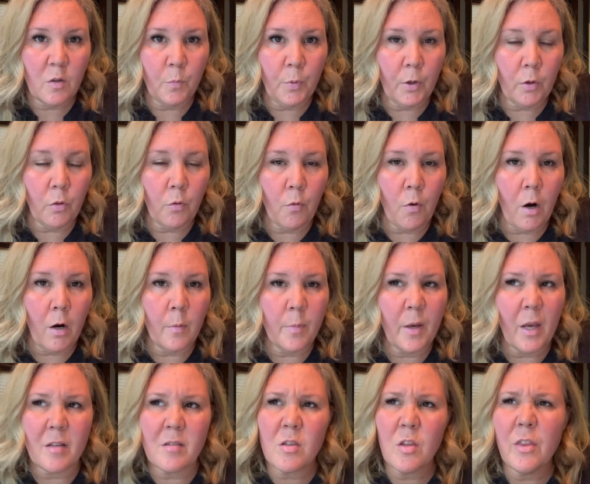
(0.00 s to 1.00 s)
book through
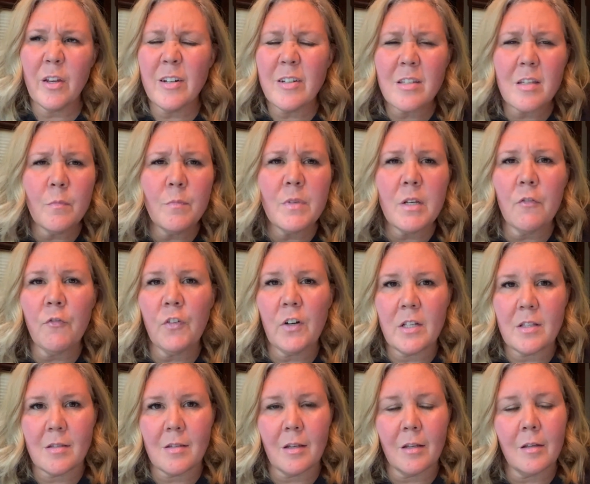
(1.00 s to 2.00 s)
RPI. So there's some
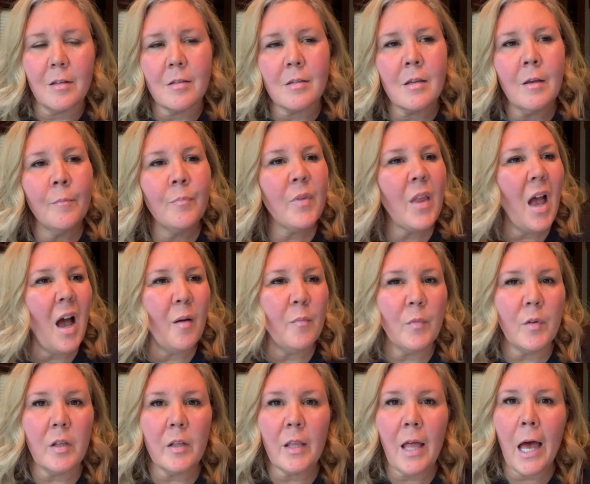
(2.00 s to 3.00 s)
differences.
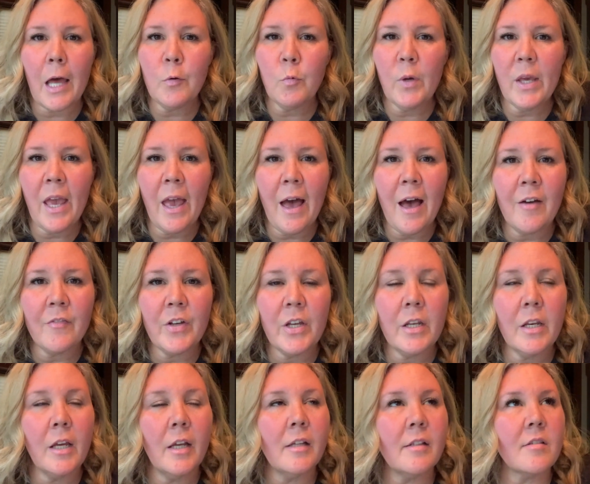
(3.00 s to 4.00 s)
I'm glad we have
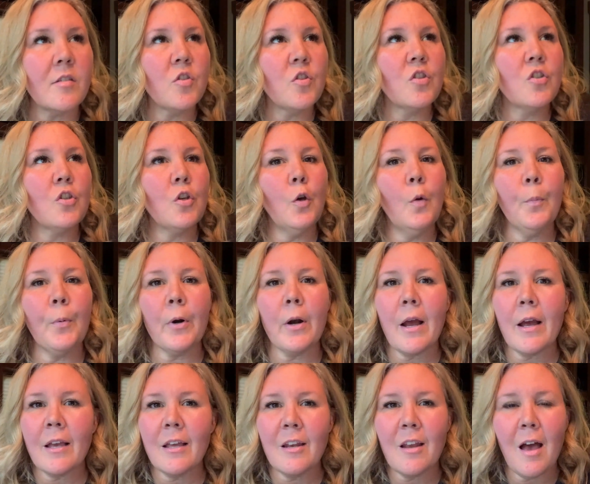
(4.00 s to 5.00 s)
it. It's super
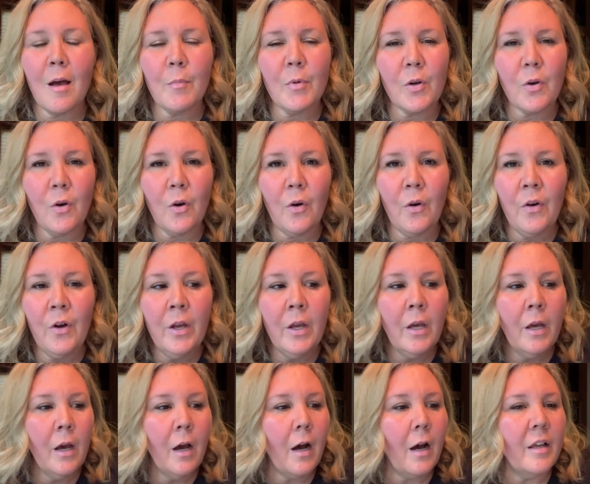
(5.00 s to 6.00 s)
economical.
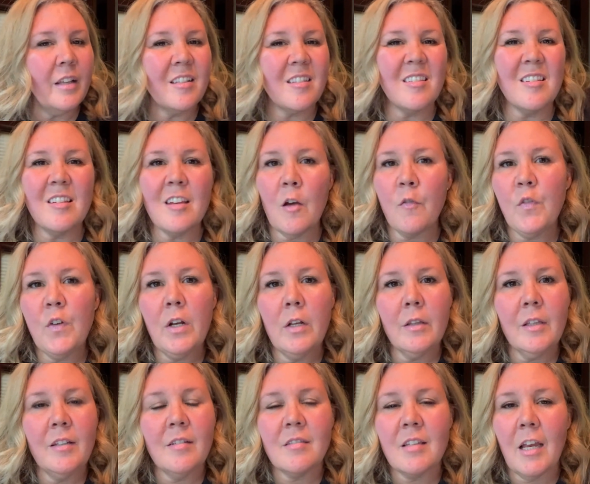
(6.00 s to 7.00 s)
It's
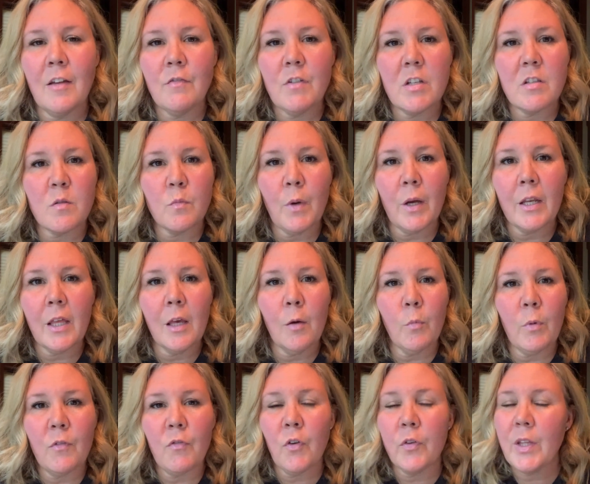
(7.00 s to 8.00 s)
definitely saved us money,
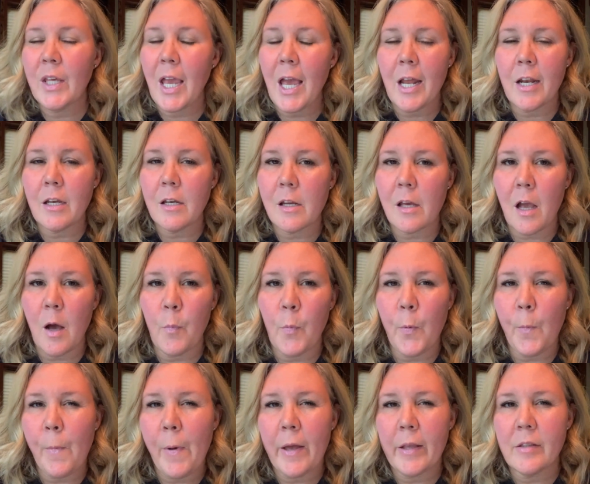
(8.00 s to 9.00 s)
and we've only had it a
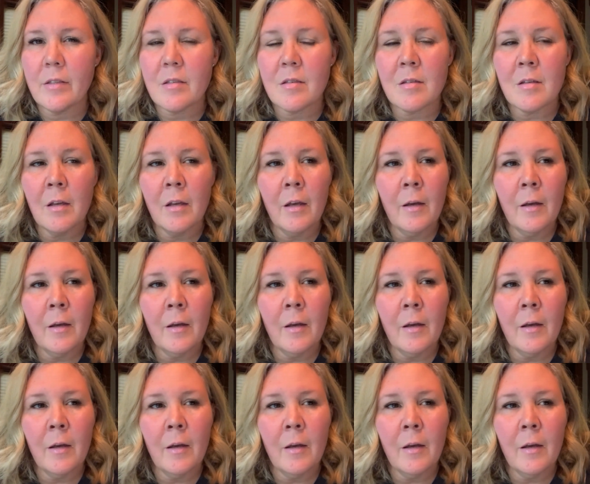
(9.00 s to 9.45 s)
couple months.